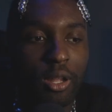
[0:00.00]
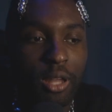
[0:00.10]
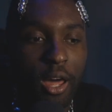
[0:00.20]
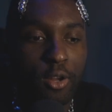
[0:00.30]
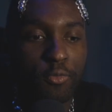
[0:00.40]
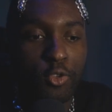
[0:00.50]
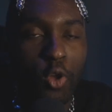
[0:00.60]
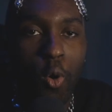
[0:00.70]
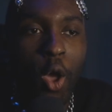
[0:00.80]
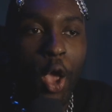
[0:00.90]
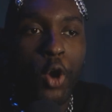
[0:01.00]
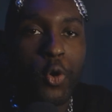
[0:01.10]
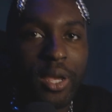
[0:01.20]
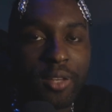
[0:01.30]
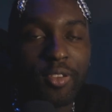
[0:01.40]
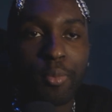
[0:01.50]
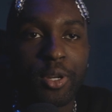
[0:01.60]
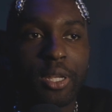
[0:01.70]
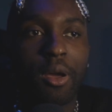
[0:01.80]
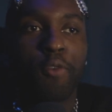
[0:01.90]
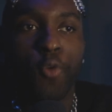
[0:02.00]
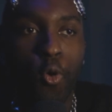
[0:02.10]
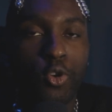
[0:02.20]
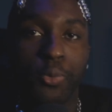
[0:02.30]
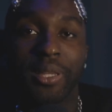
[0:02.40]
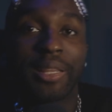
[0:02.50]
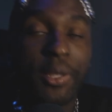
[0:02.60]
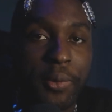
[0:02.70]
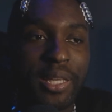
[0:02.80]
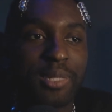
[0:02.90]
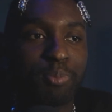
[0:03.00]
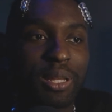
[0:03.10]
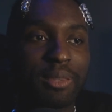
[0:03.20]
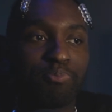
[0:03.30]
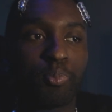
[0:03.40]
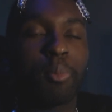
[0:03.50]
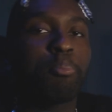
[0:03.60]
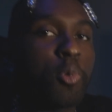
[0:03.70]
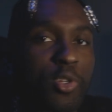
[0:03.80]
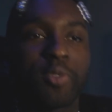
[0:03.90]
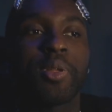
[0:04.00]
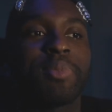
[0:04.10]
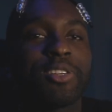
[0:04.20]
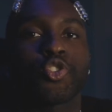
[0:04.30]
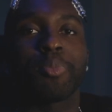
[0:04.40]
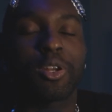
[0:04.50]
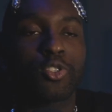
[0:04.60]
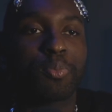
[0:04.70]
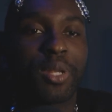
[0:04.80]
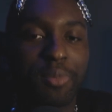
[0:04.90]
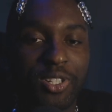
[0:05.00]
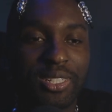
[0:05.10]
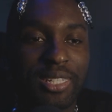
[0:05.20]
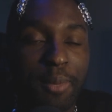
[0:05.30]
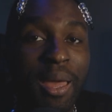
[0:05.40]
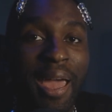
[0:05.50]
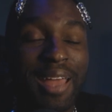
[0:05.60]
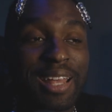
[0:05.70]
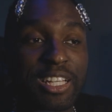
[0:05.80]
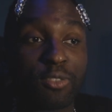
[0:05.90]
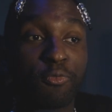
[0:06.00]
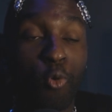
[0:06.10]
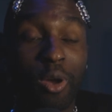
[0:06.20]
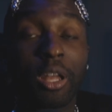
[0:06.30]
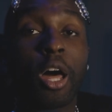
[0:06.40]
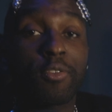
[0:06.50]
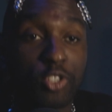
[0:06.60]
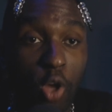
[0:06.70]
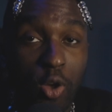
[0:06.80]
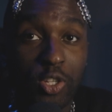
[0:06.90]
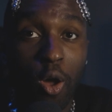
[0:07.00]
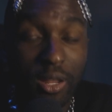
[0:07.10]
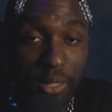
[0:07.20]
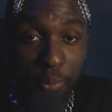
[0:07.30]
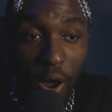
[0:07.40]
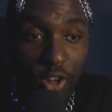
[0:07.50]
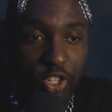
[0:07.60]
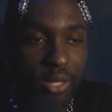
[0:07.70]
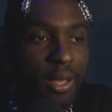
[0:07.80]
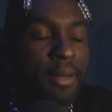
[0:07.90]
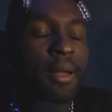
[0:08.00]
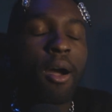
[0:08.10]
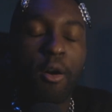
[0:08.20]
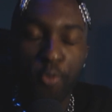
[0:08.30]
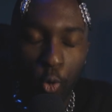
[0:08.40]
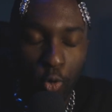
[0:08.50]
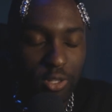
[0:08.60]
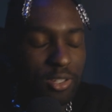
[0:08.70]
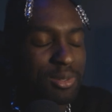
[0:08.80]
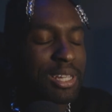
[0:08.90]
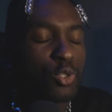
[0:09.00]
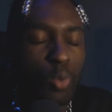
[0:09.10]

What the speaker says: a lot of, you know, creative liberty, of course, with the lyrics, but most of them, the instrumentals are pretty much the same. And that's for a lot of songs on the project. Of course, songs like